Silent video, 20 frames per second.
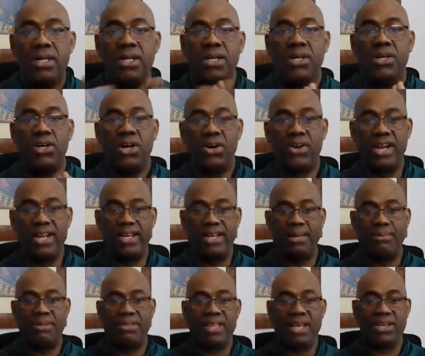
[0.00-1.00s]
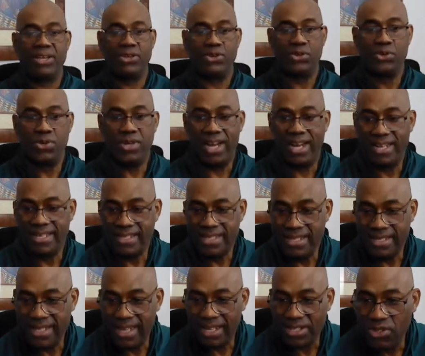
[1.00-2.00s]
All right, let me thank you guys. Since
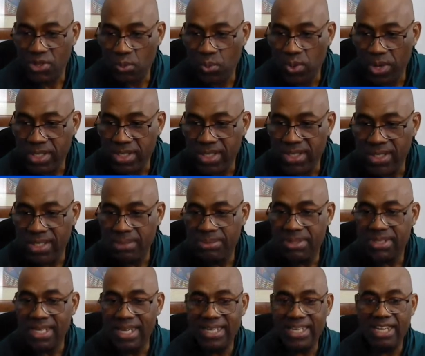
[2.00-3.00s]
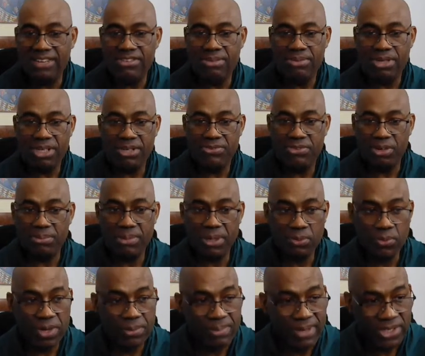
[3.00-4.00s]
there's no question, let me thank everybody for being
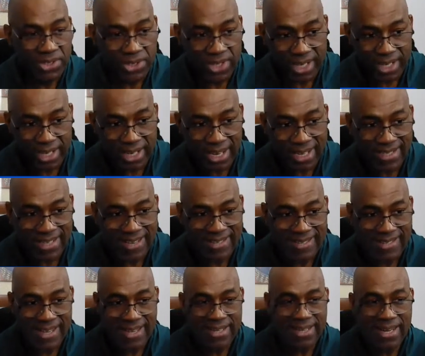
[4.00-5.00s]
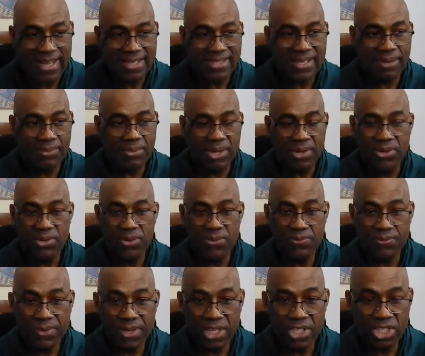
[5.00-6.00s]
with me today. As I said, next time we're going to
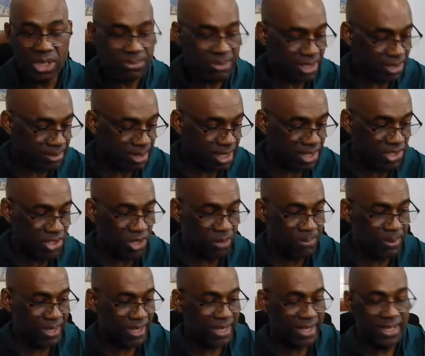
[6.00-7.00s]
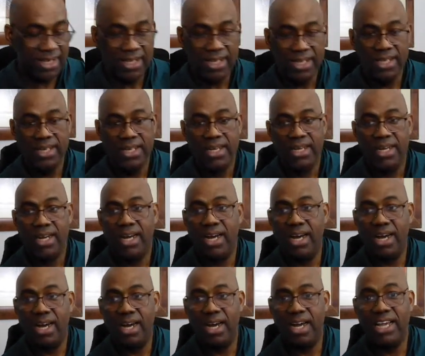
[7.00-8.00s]
finish up the remaining topic.
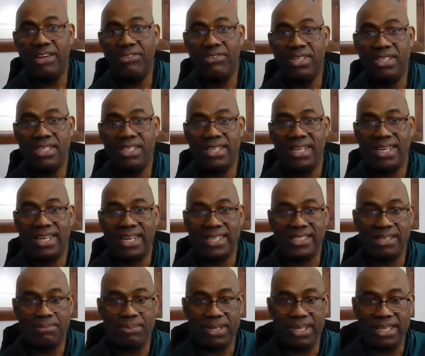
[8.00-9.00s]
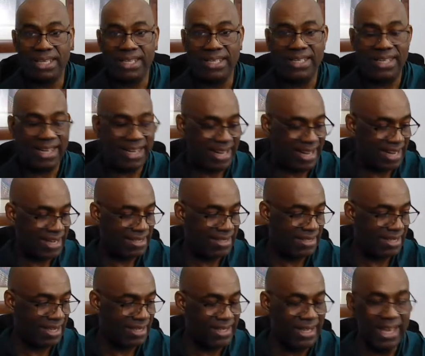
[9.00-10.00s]
Everything that has a beginning has
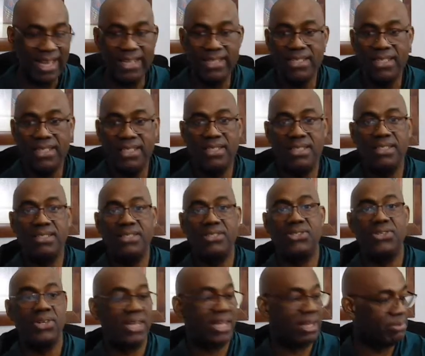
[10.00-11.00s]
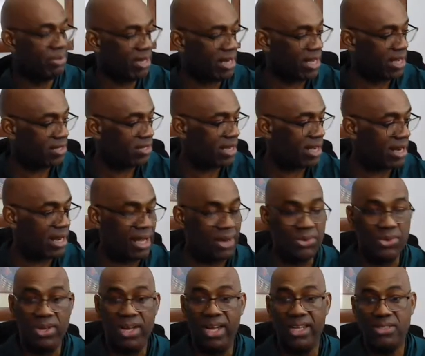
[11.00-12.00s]
an ending. So let me allow you
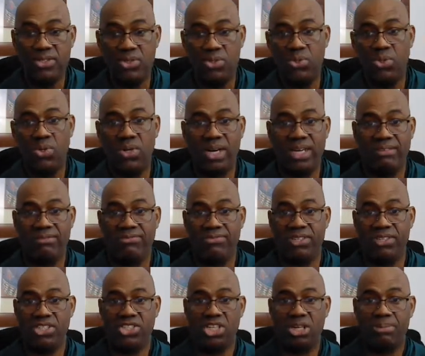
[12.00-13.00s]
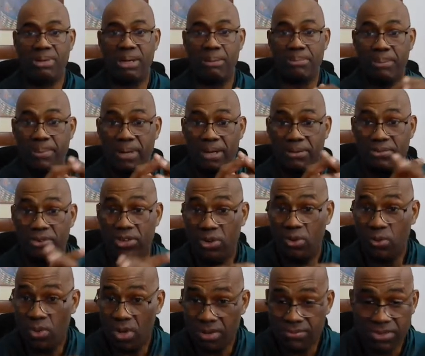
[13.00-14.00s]
guys to go and finish up and prepare for your
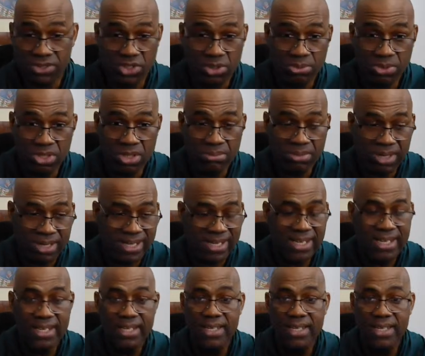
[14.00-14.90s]
work for tomorrow, Monday.